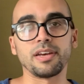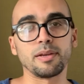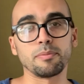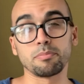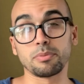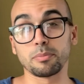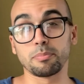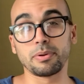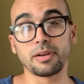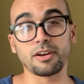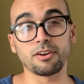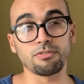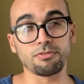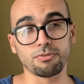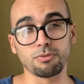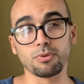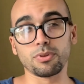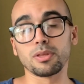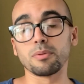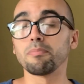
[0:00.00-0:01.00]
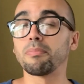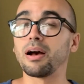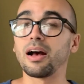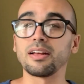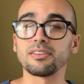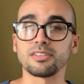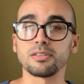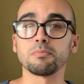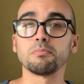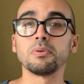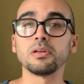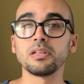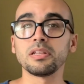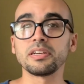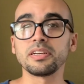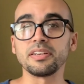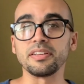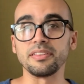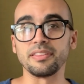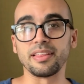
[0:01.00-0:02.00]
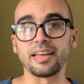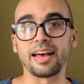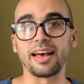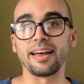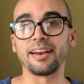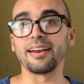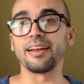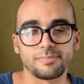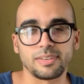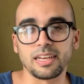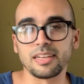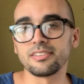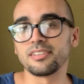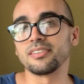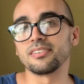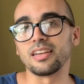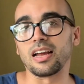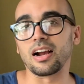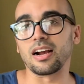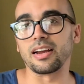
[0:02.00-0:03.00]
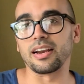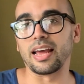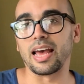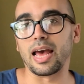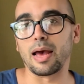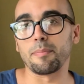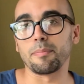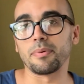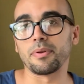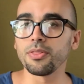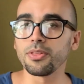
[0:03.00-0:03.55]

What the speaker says: and prepare for the possibility that it's just not gonna happen.